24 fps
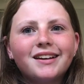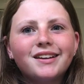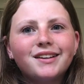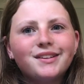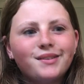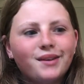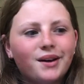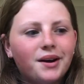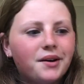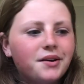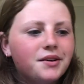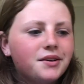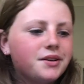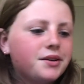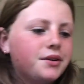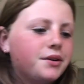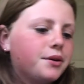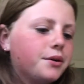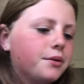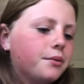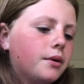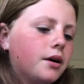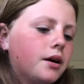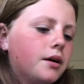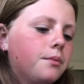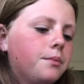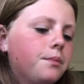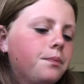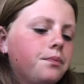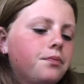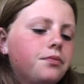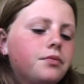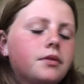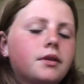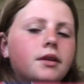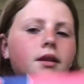so I got a new
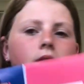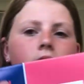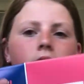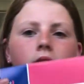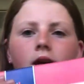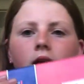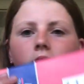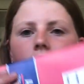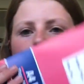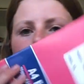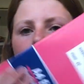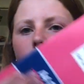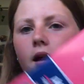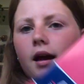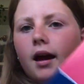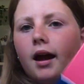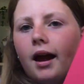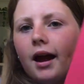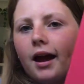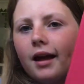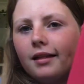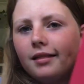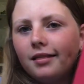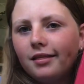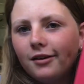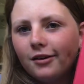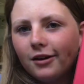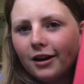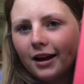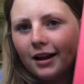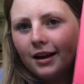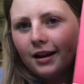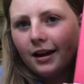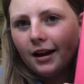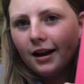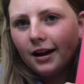one.
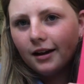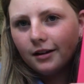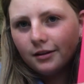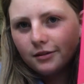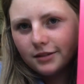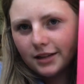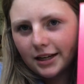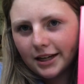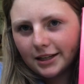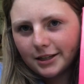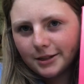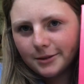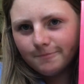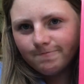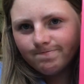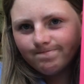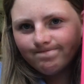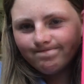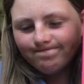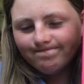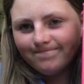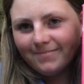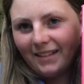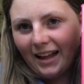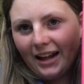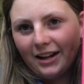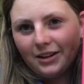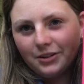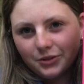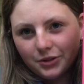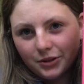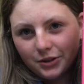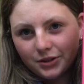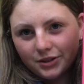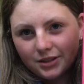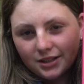Look at how like neat
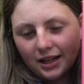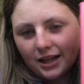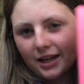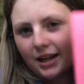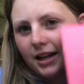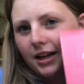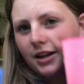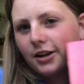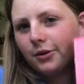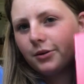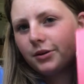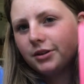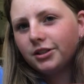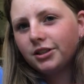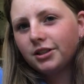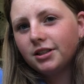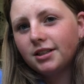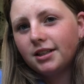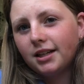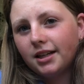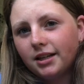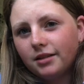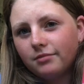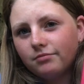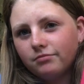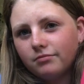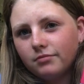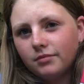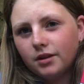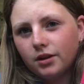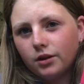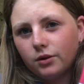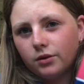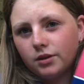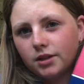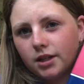it looks. Like I know it just like
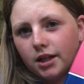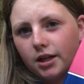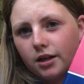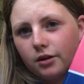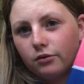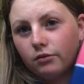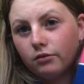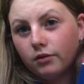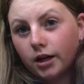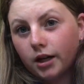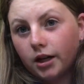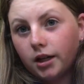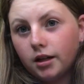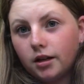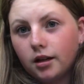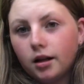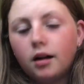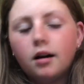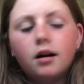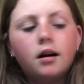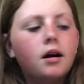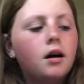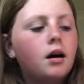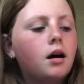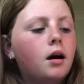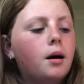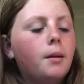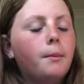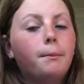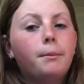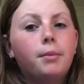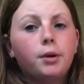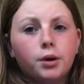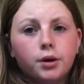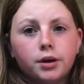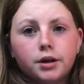looks like a regular
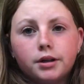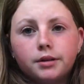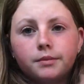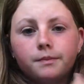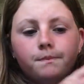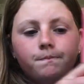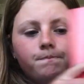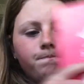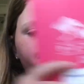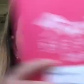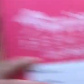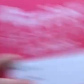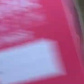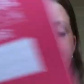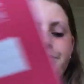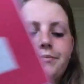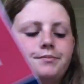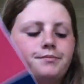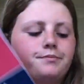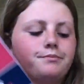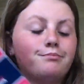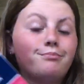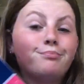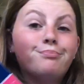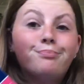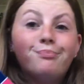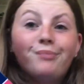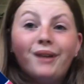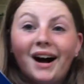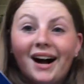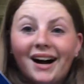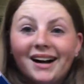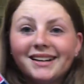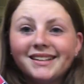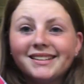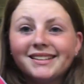book,
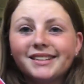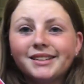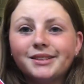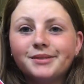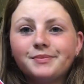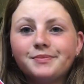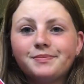but